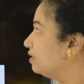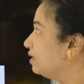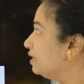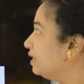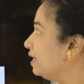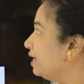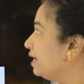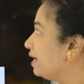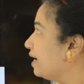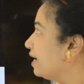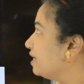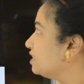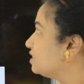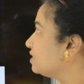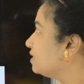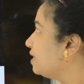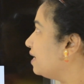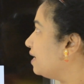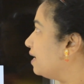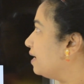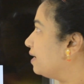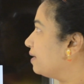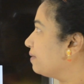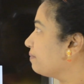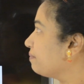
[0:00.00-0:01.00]
leakage
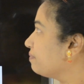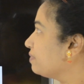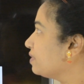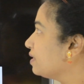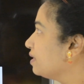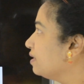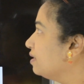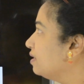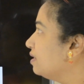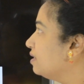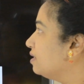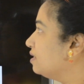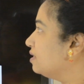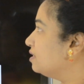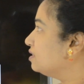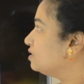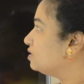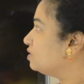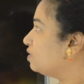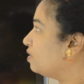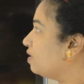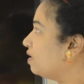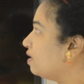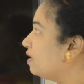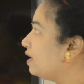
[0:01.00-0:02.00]
current.
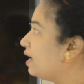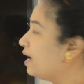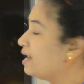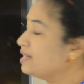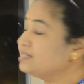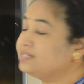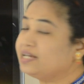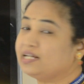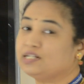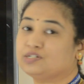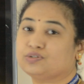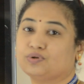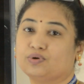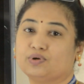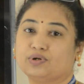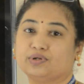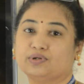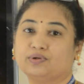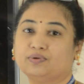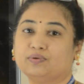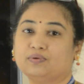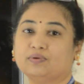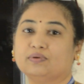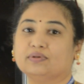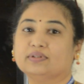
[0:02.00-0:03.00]
So as I told
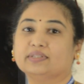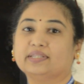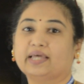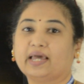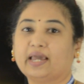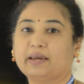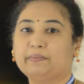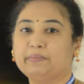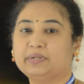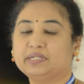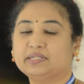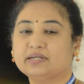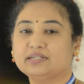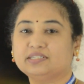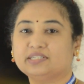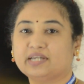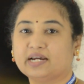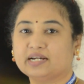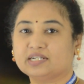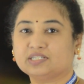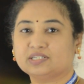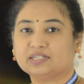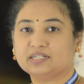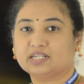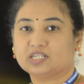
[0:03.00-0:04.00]
you, the emitter
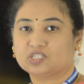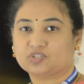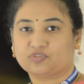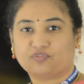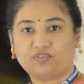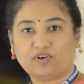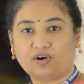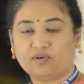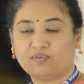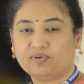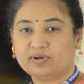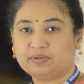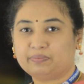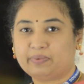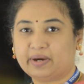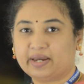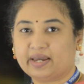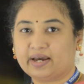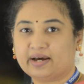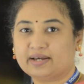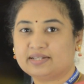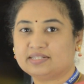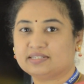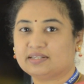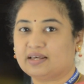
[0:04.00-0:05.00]
junction is forward
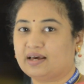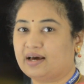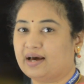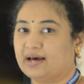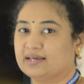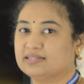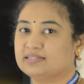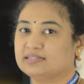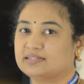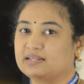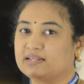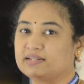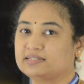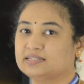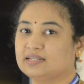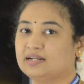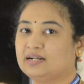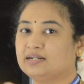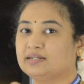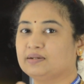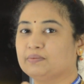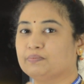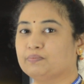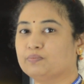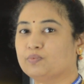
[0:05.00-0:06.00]
biased. As a
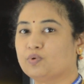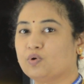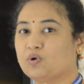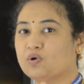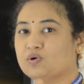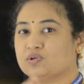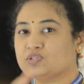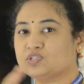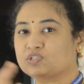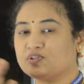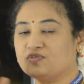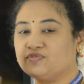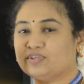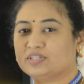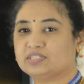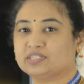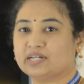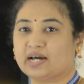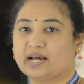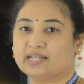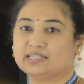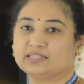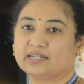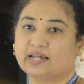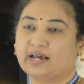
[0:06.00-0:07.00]
result, most of the
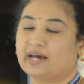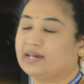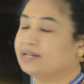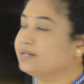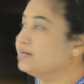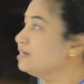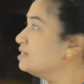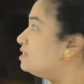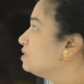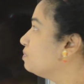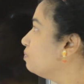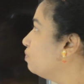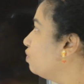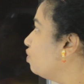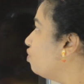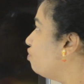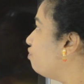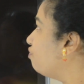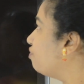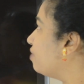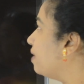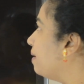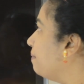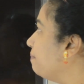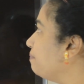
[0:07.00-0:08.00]
charge carriers
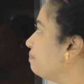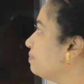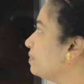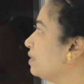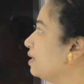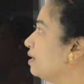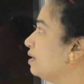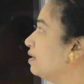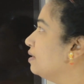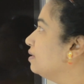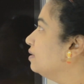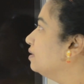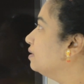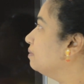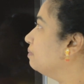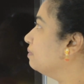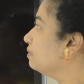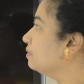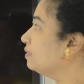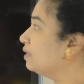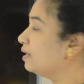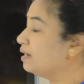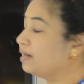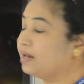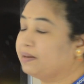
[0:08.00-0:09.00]
move from the
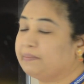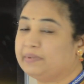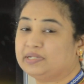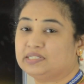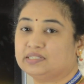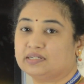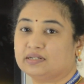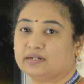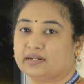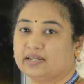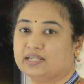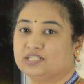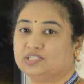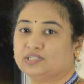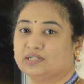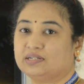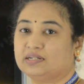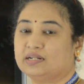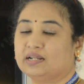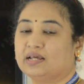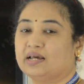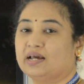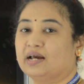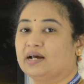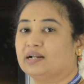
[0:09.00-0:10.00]
emitter region